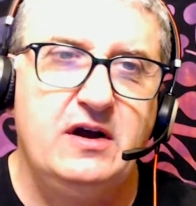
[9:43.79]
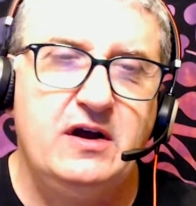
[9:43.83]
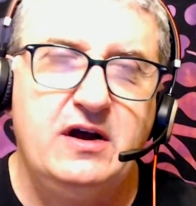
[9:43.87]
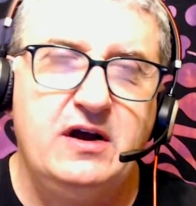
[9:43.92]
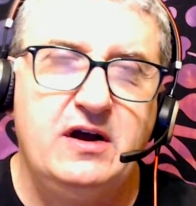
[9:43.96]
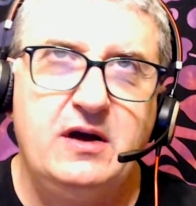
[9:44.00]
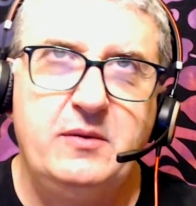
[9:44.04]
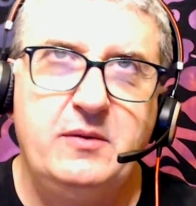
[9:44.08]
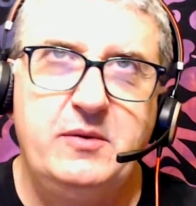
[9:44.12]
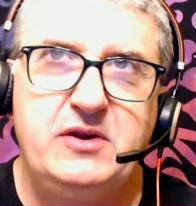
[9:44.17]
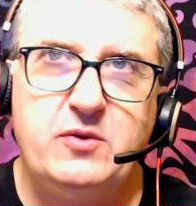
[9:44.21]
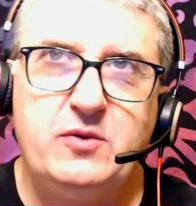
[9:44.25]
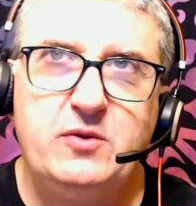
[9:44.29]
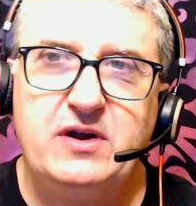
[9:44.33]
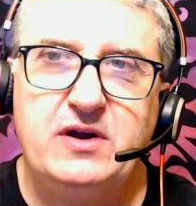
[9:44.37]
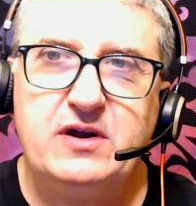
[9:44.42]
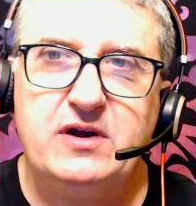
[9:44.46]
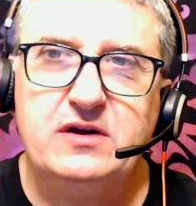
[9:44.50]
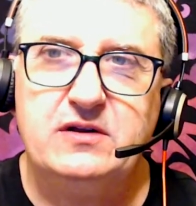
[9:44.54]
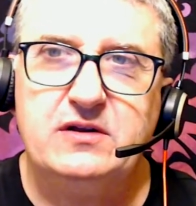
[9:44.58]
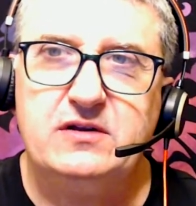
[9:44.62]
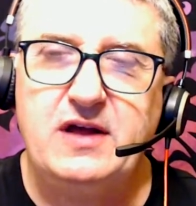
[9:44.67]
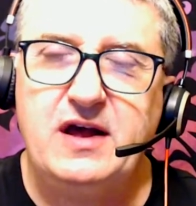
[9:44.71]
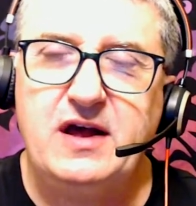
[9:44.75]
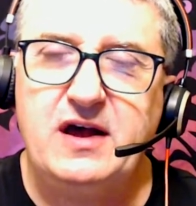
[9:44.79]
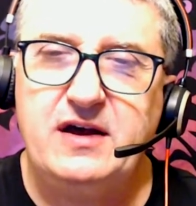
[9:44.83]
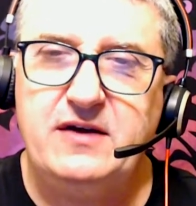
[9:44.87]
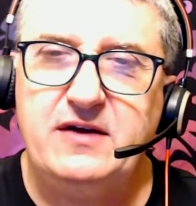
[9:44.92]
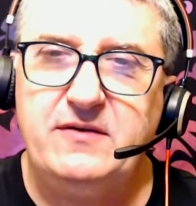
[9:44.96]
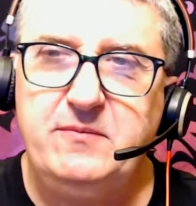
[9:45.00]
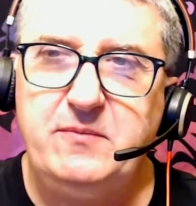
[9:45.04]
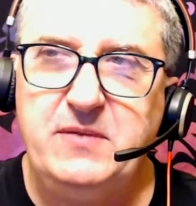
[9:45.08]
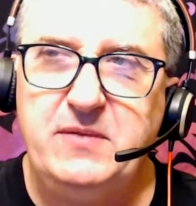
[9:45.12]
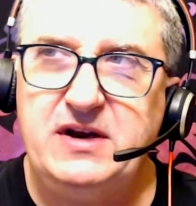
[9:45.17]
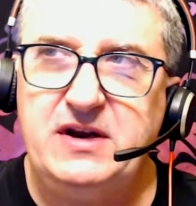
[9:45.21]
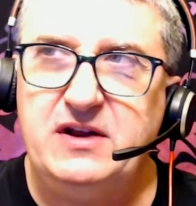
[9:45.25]
I'll be doing a live
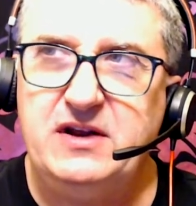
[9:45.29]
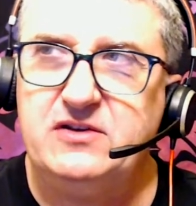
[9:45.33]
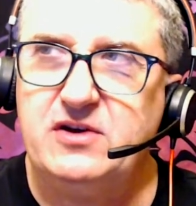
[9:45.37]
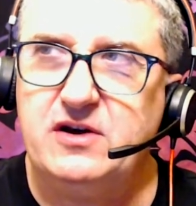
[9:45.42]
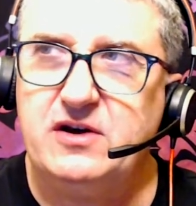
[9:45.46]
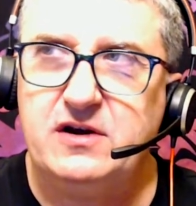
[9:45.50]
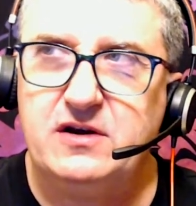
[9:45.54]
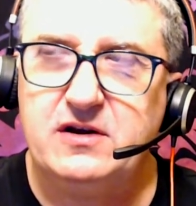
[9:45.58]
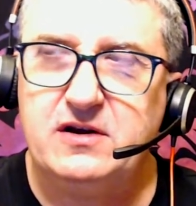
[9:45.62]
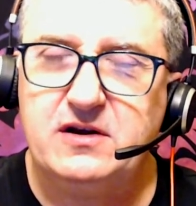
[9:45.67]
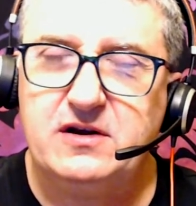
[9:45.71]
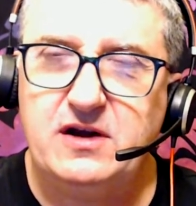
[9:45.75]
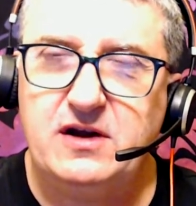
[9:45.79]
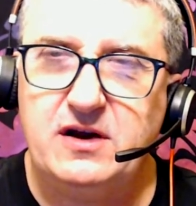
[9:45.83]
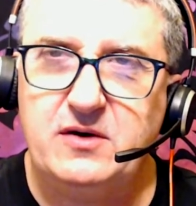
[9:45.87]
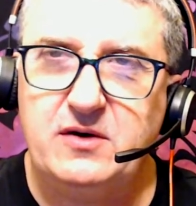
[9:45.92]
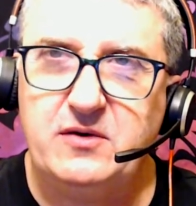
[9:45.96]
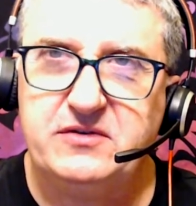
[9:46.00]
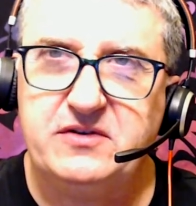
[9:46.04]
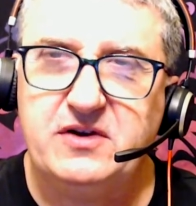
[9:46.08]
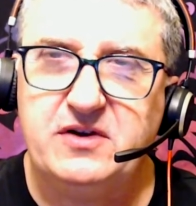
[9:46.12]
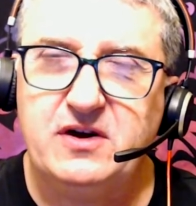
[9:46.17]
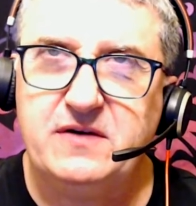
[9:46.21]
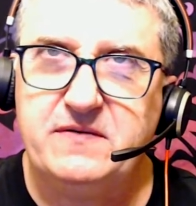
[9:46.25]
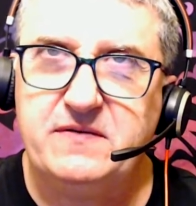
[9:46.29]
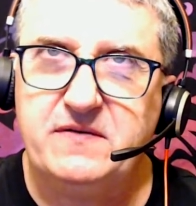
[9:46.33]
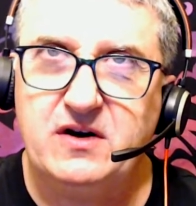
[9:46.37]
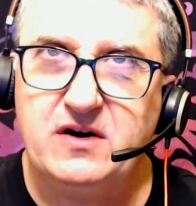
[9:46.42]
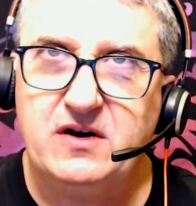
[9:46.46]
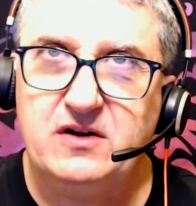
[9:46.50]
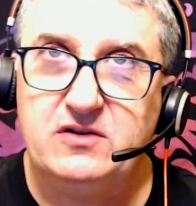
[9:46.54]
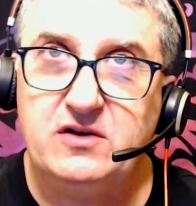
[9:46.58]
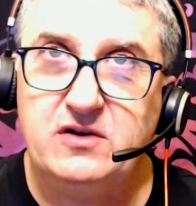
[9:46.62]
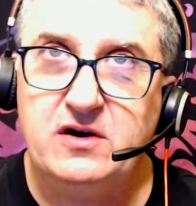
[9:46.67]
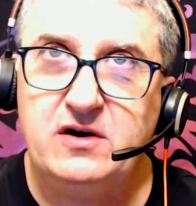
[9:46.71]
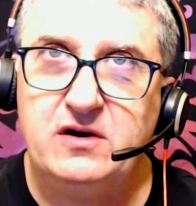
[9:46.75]
mini talk. I don't talk very
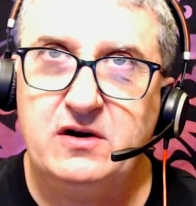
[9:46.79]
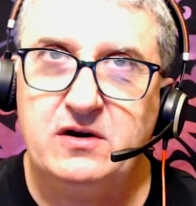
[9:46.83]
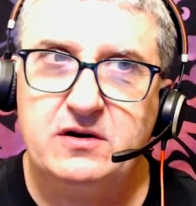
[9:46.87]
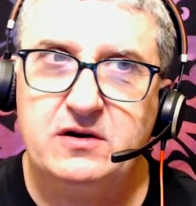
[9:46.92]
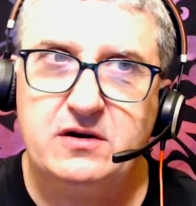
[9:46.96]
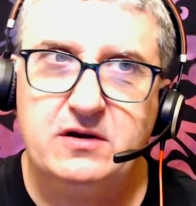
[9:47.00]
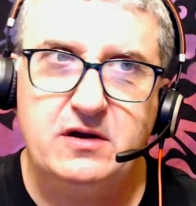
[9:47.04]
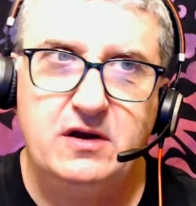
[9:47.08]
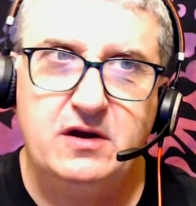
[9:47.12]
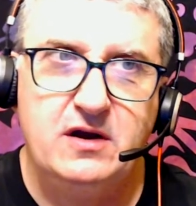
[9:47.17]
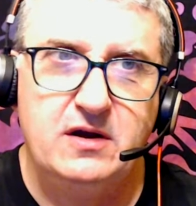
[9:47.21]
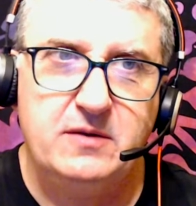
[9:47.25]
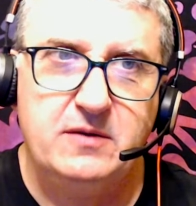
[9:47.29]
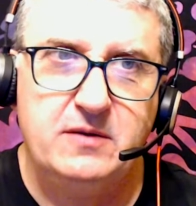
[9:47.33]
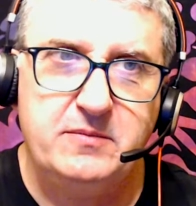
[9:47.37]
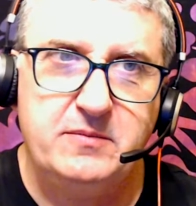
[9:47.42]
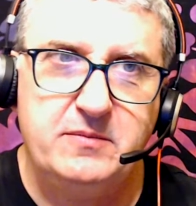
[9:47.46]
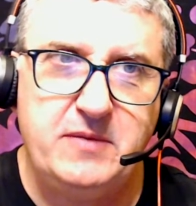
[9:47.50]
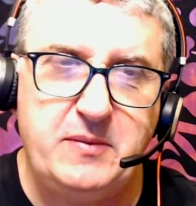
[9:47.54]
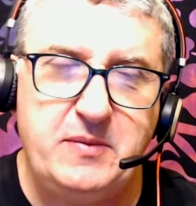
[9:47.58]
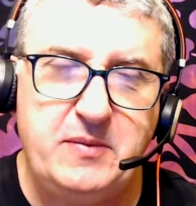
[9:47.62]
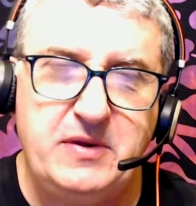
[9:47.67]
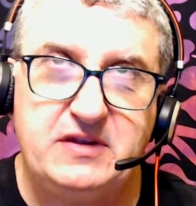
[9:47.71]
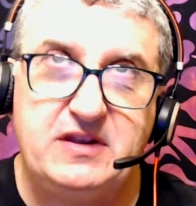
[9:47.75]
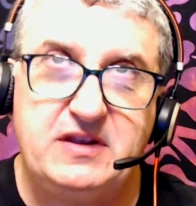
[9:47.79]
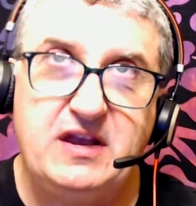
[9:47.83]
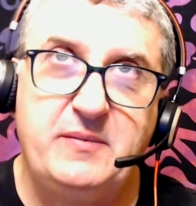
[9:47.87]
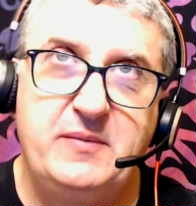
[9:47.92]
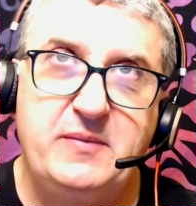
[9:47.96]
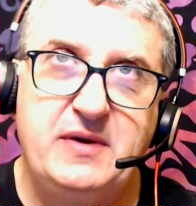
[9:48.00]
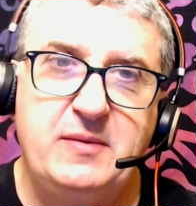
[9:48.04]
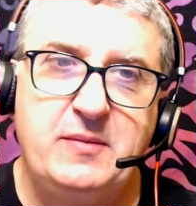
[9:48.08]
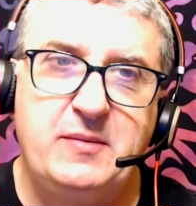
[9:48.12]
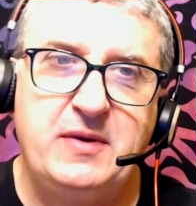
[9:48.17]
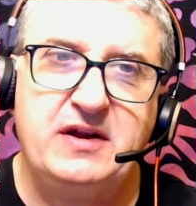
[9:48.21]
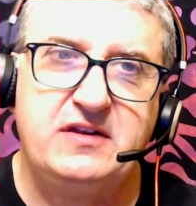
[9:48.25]
long, maybe a
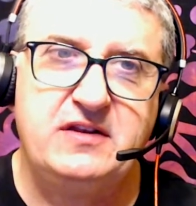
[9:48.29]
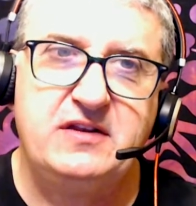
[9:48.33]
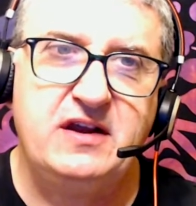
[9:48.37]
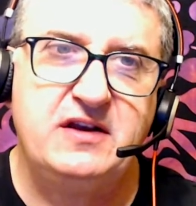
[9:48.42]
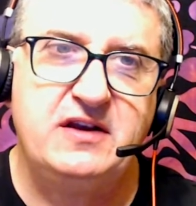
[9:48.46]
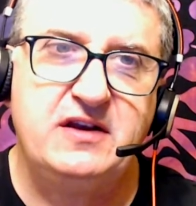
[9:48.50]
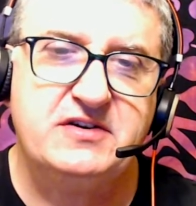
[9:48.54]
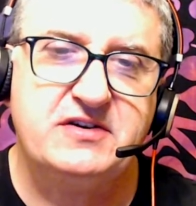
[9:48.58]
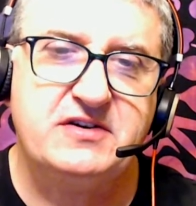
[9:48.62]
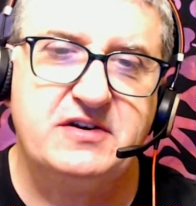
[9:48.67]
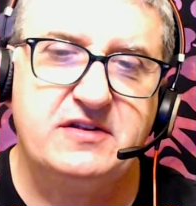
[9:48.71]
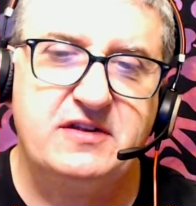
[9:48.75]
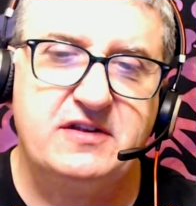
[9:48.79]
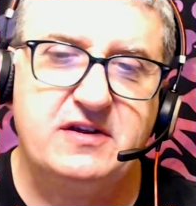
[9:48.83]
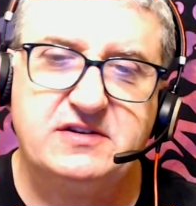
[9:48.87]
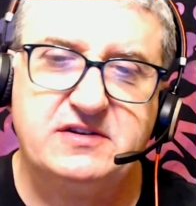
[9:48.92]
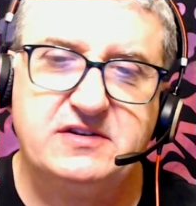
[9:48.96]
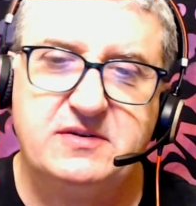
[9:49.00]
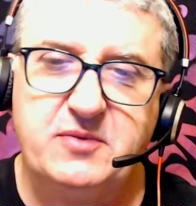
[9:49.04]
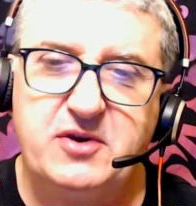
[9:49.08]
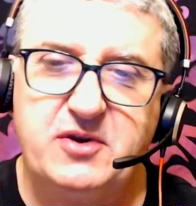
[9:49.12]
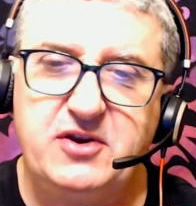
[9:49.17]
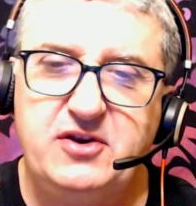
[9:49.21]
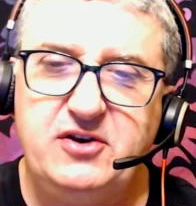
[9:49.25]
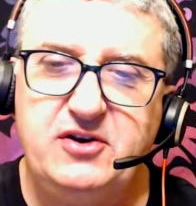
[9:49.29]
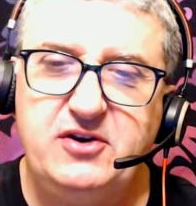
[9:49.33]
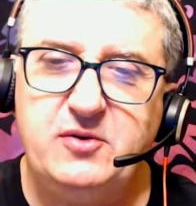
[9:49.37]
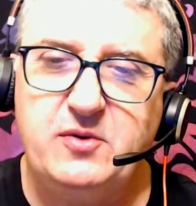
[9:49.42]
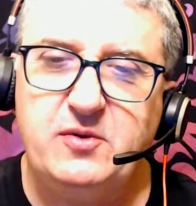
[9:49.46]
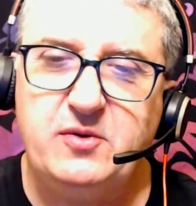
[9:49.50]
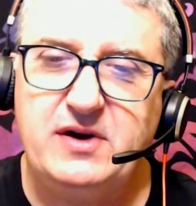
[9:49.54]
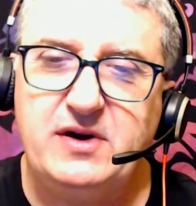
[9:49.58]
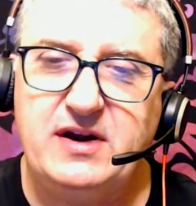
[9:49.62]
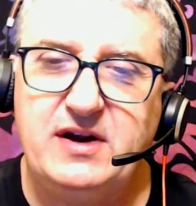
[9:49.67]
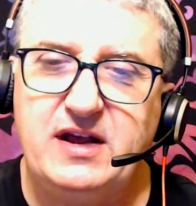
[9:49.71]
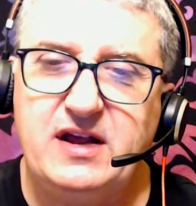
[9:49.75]
10-minute meditation, then some
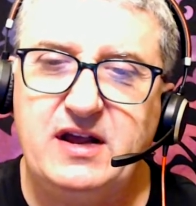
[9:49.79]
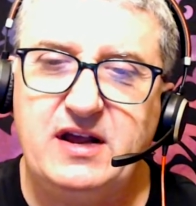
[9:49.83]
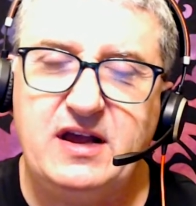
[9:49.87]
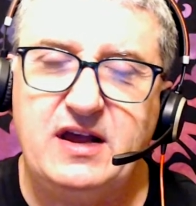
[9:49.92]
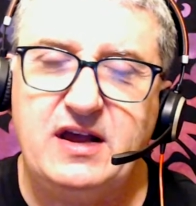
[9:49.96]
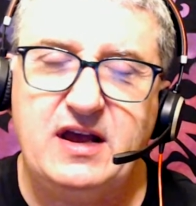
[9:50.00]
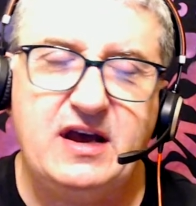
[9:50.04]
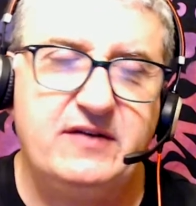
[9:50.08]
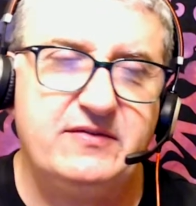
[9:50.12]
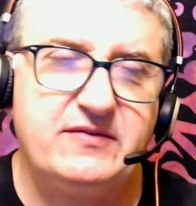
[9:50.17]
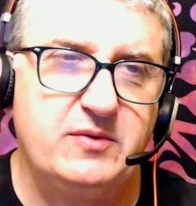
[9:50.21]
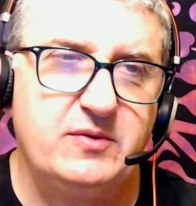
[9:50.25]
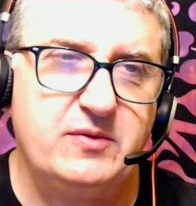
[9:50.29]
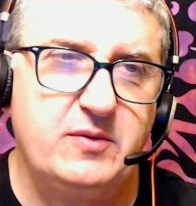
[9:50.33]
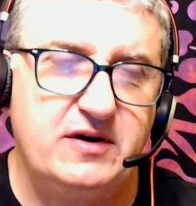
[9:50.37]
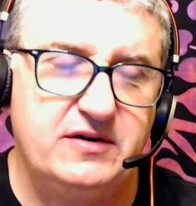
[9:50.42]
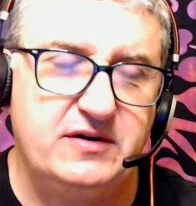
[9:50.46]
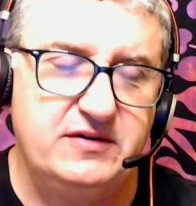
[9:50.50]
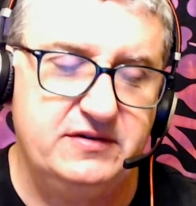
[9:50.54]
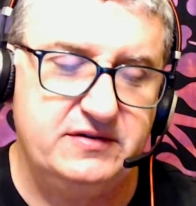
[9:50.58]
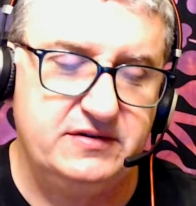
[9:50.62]
Q&A afterwards.